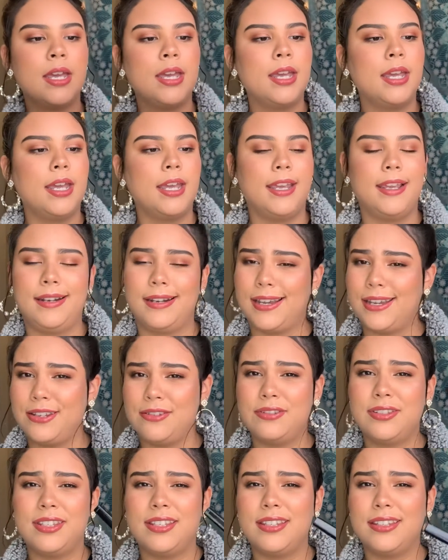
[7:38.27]
and I
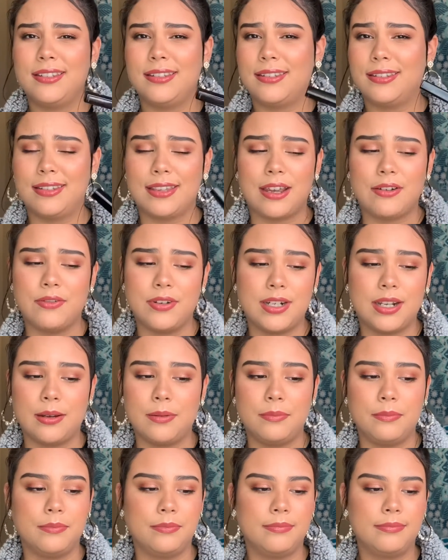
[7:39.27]
use this every
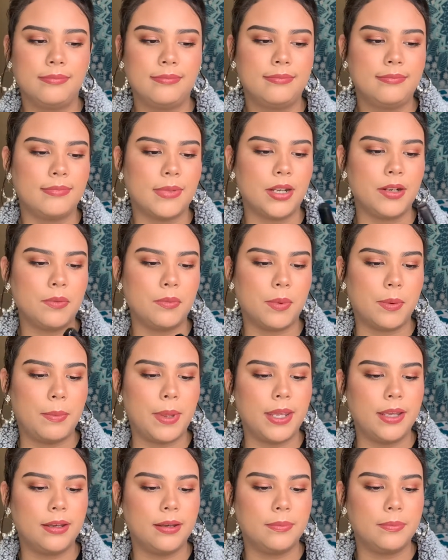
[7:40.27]
time I do my
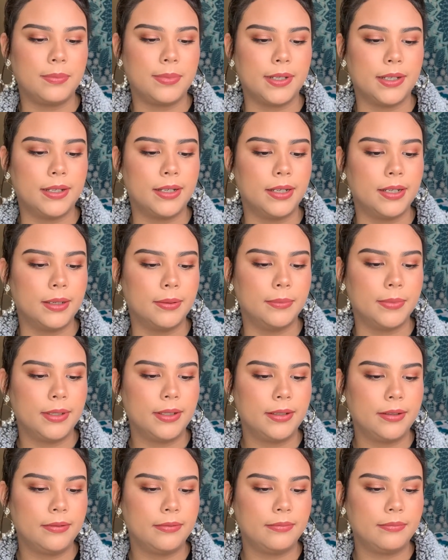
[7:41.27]
makeup. I'm
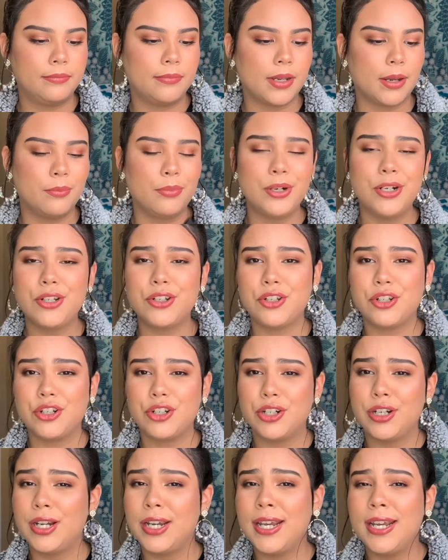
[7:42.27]
pretty
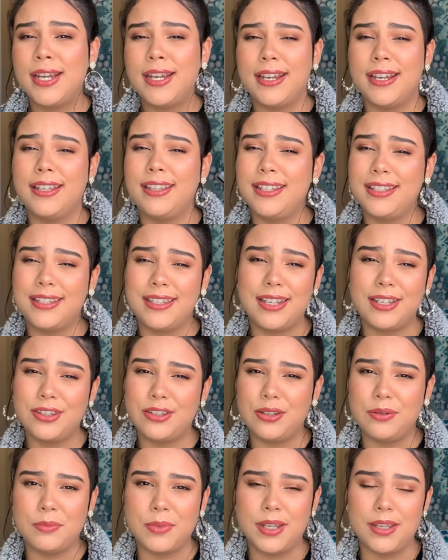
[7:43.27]
sure in these next
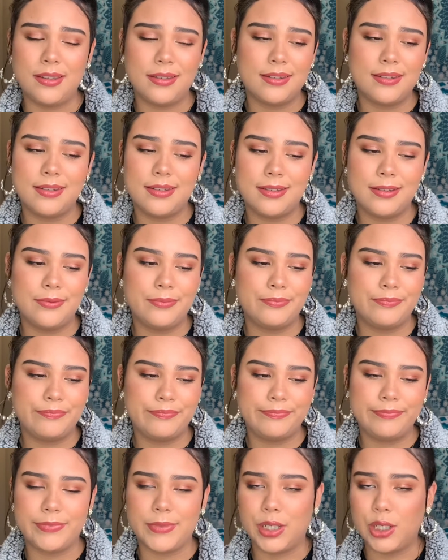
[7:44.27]
2 months
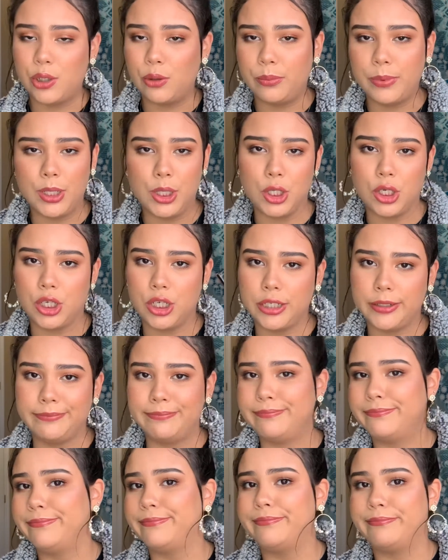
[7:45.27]
it'll be gone,
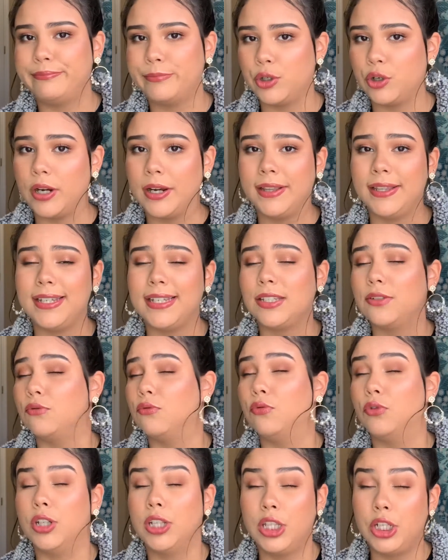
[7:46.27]
or at least
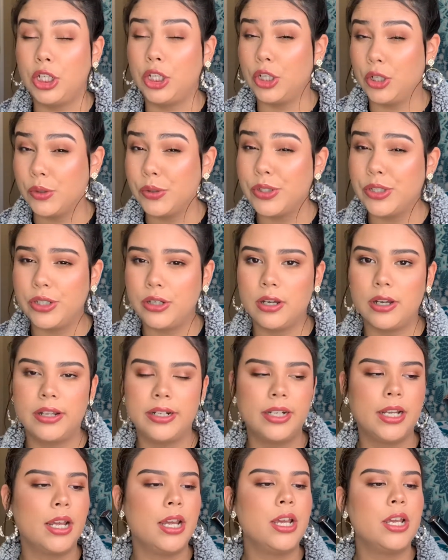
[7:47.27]
really close to gone.
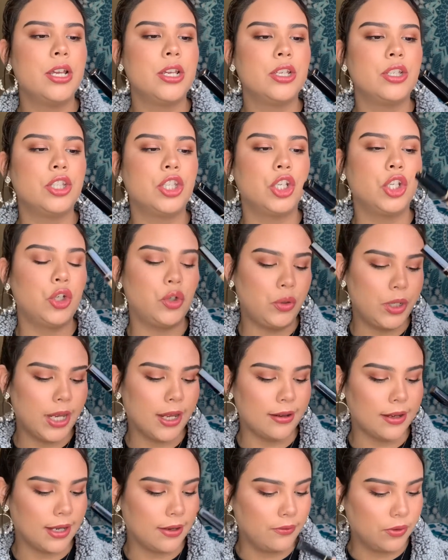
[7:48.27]
So
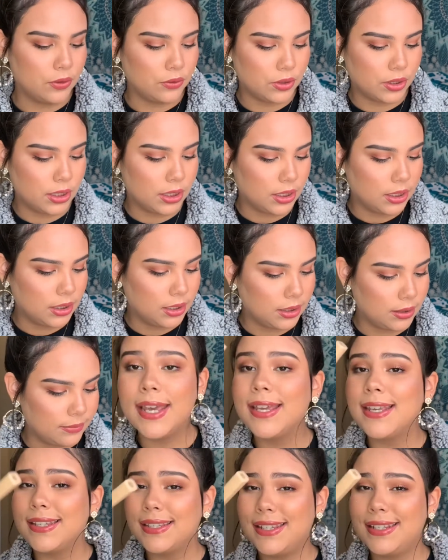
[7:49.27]
yeah, I've used it
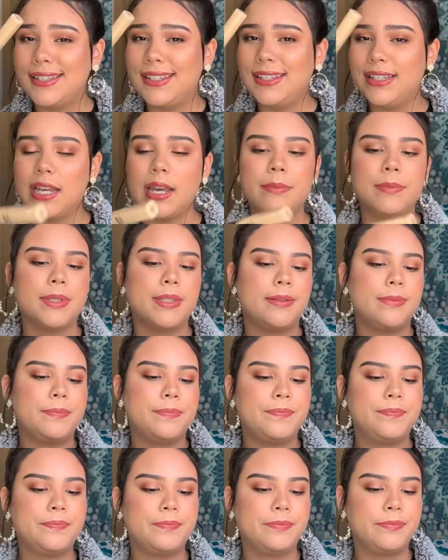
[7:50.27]
16 times.
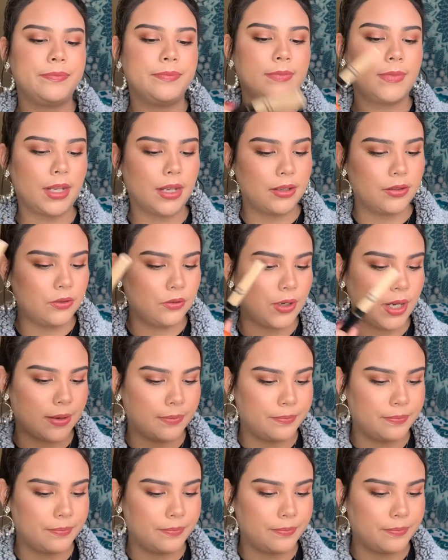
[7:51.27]
So yeah,